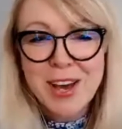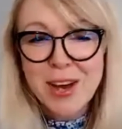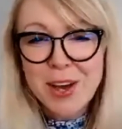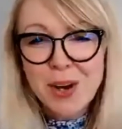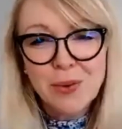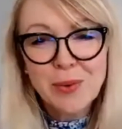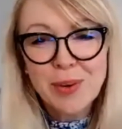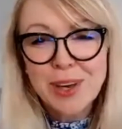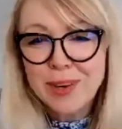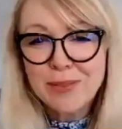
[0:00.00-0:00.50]

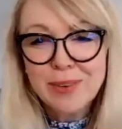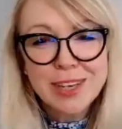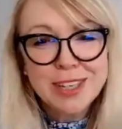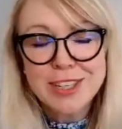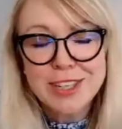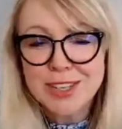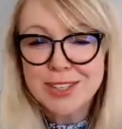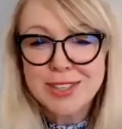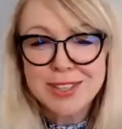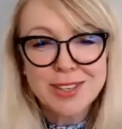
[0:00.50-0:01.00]
we
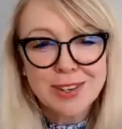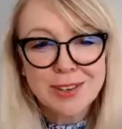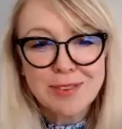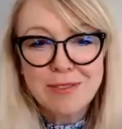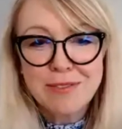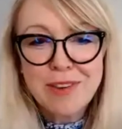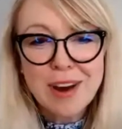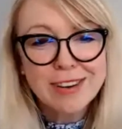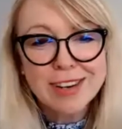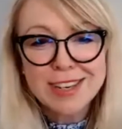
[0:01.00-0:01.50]
just
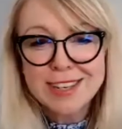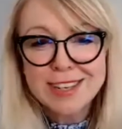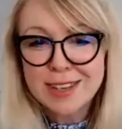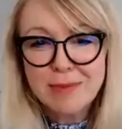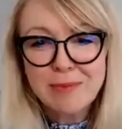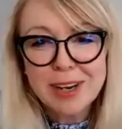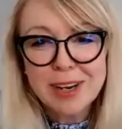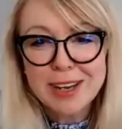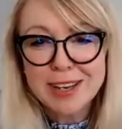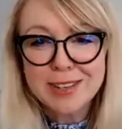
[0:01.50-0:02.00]
very
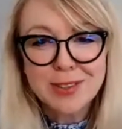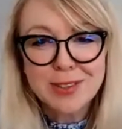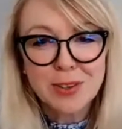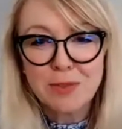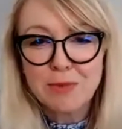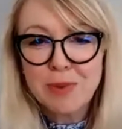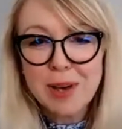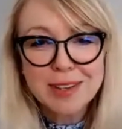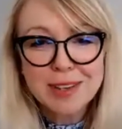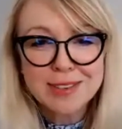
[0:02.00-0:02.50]
similar sort
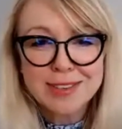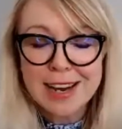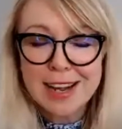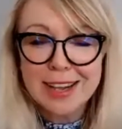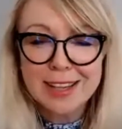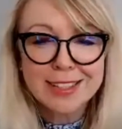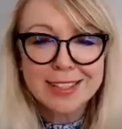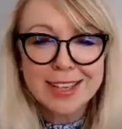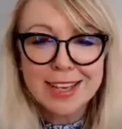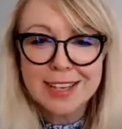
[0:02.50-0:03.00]
of
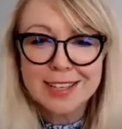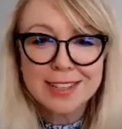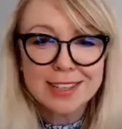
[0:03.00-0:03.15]
personalities,